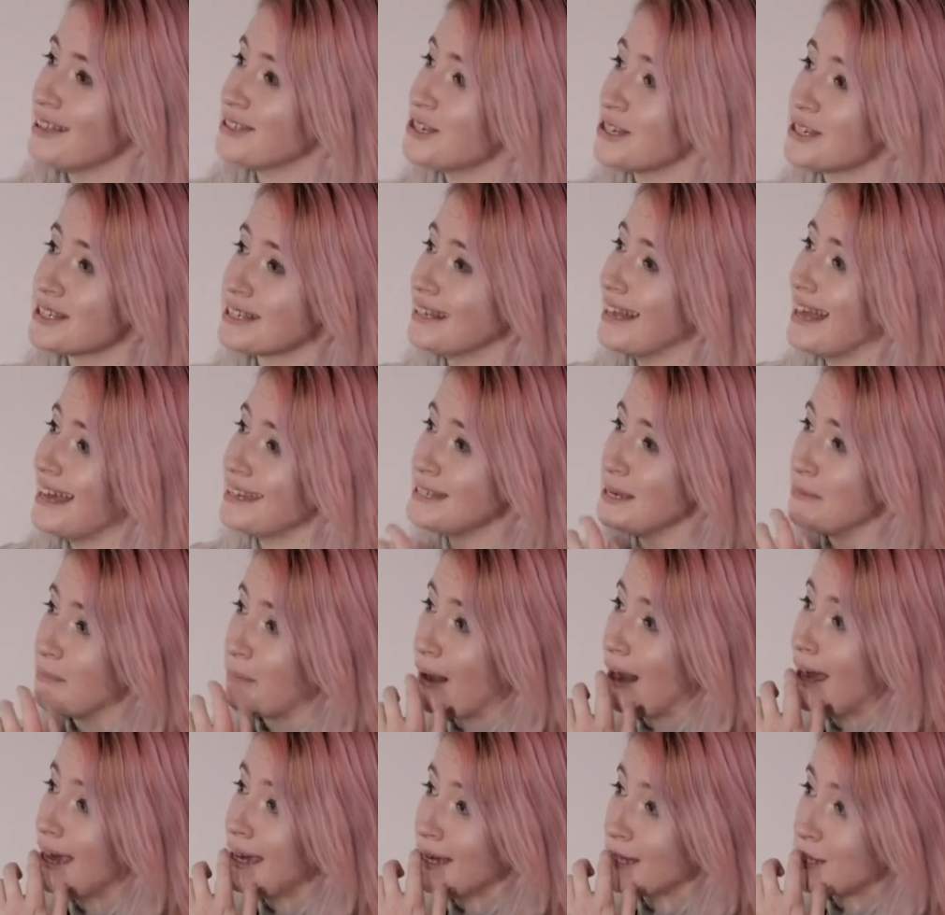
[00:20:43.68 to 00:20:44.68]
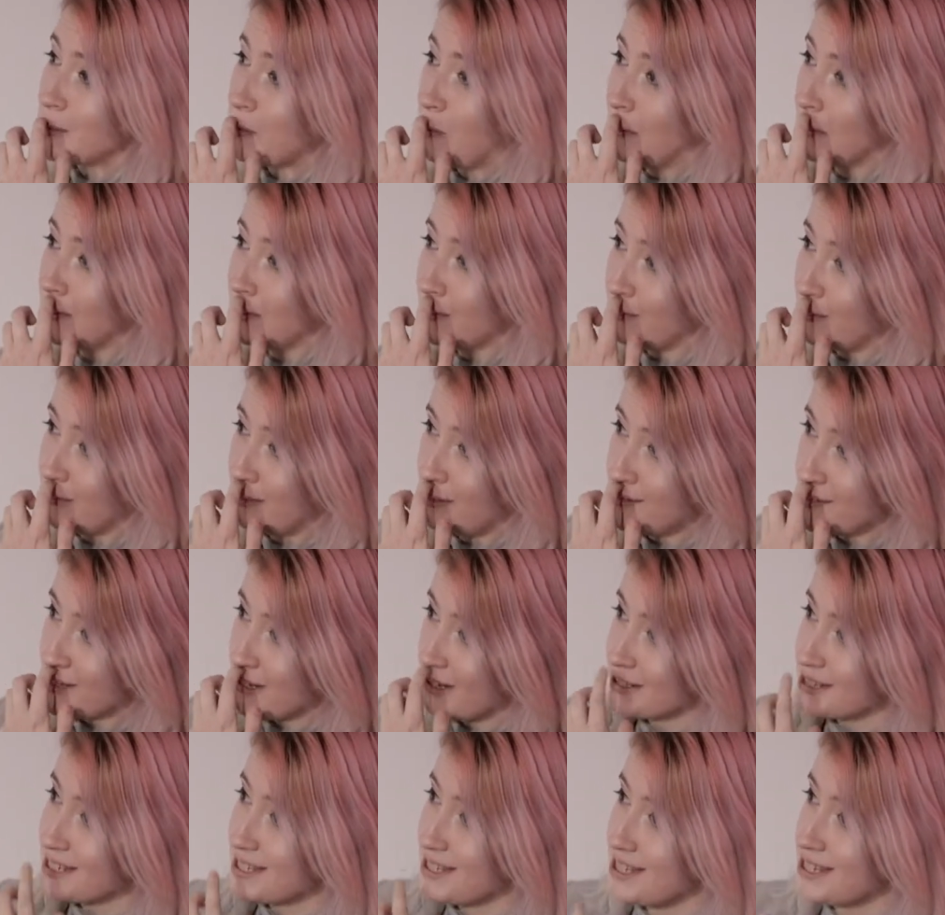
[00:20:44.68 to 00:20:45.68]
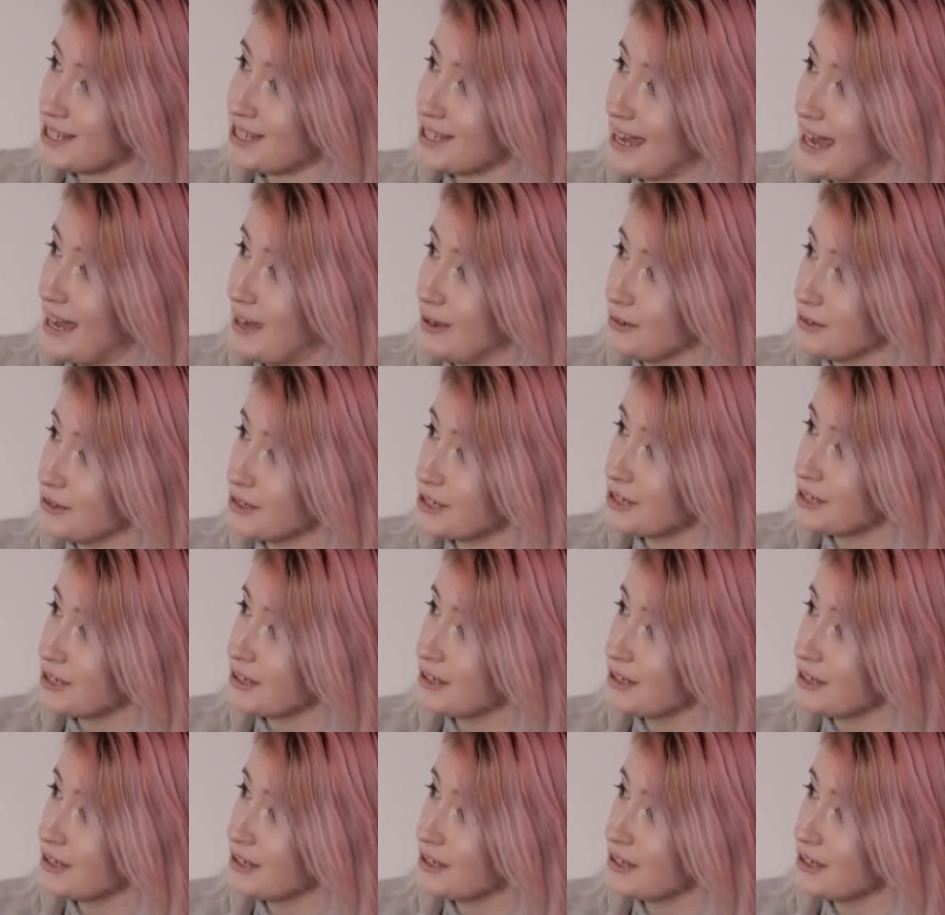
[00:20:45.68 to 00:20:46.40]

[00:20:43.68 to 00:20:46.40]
just let it play, it's wonderful, as long as there's sound.